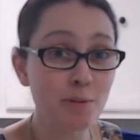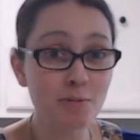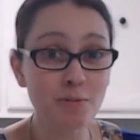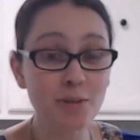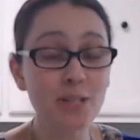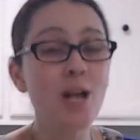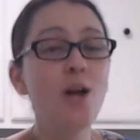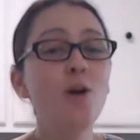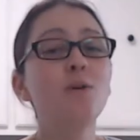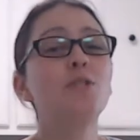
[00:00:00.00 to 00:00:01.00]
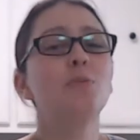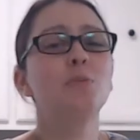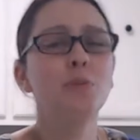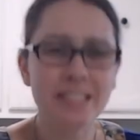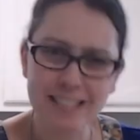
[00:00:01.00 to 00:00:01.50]
before, which
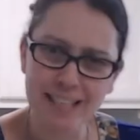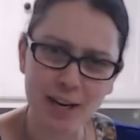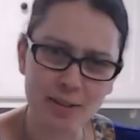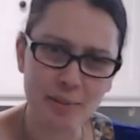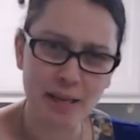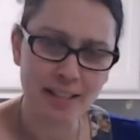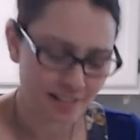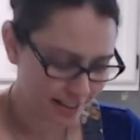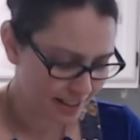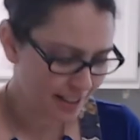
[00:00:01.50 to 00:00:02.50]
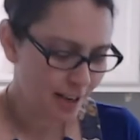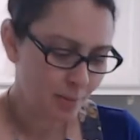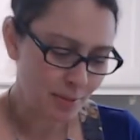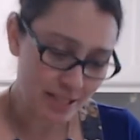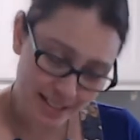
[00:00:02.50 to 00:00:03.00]
really scares me.
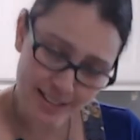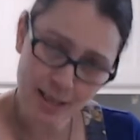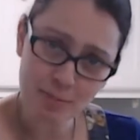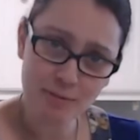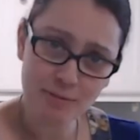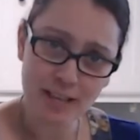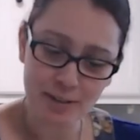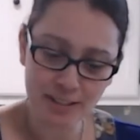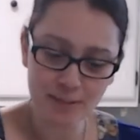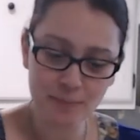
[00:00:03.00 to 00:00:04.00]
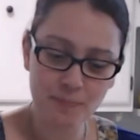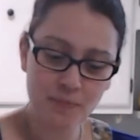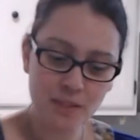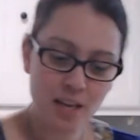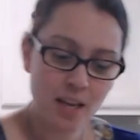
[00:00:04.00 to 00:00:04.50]
But 6 cups of flour,
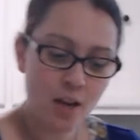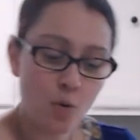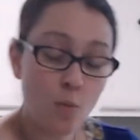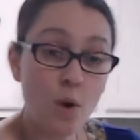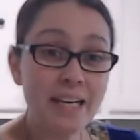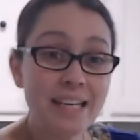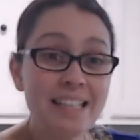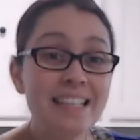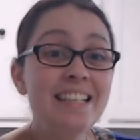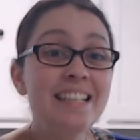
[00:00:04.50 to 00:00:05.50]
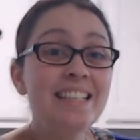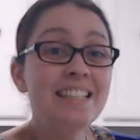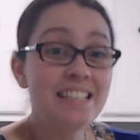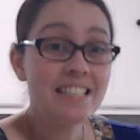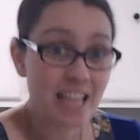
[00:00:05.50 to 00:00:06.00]
1
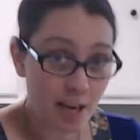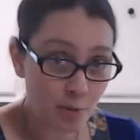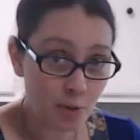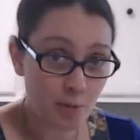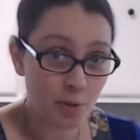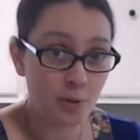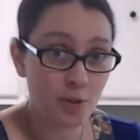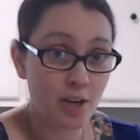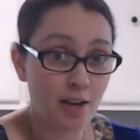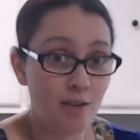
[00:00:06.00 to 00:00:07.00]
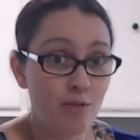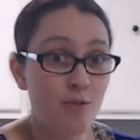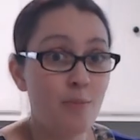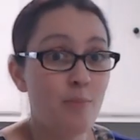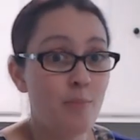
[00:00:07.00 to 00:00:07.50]
tablespoon of
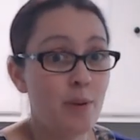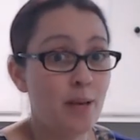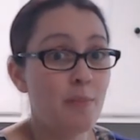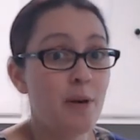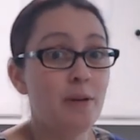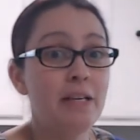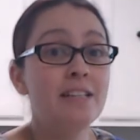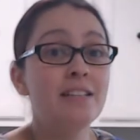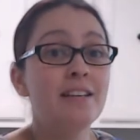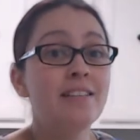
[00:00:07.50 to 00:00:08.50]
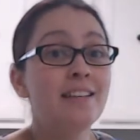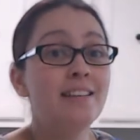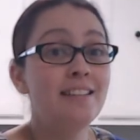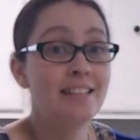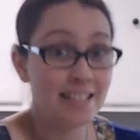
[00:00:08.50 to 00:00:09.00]
baking powder. Yes, I said
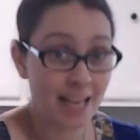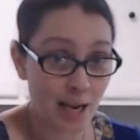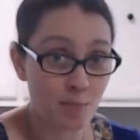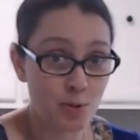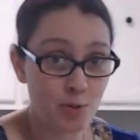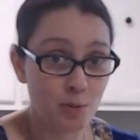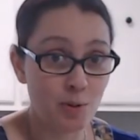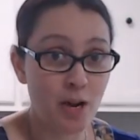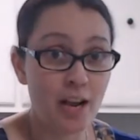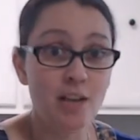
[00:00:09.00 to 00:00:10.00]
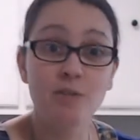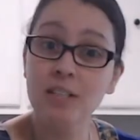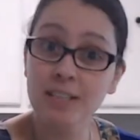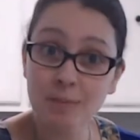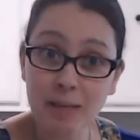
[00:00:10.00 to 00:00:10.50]
tablespoon. I even
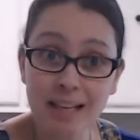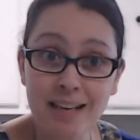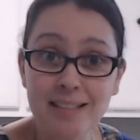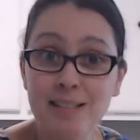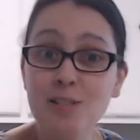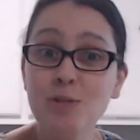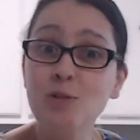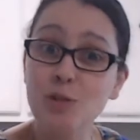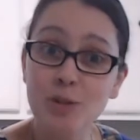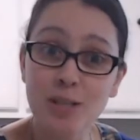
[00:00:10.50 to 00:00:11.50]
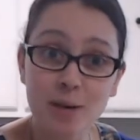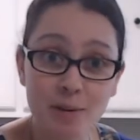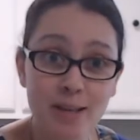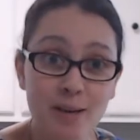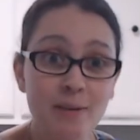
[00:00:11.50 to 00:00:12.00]
cleaned my glasses to ensure that I
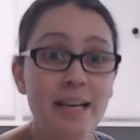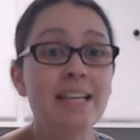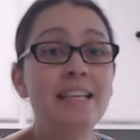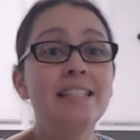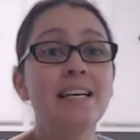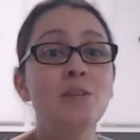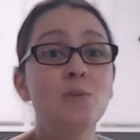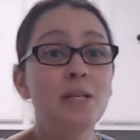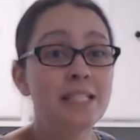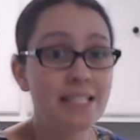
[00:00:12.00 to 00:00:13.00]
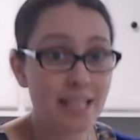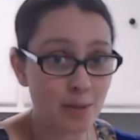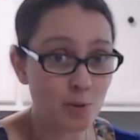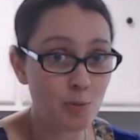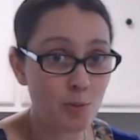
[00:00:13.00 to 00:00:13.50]
read that right. It says 1
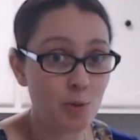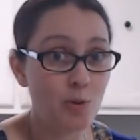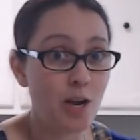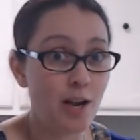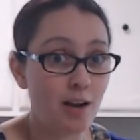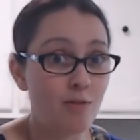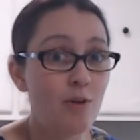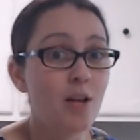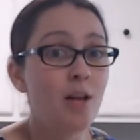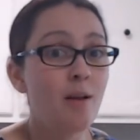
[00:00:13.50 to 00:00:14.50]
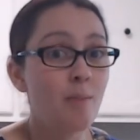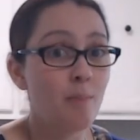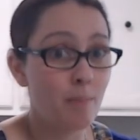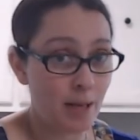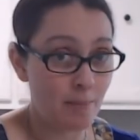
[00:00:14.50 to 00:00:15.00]
tablespoon of
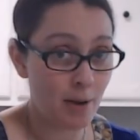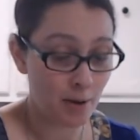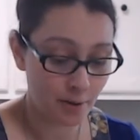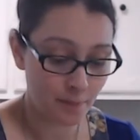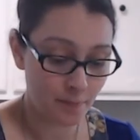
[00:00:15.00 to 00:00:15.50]
baking powder,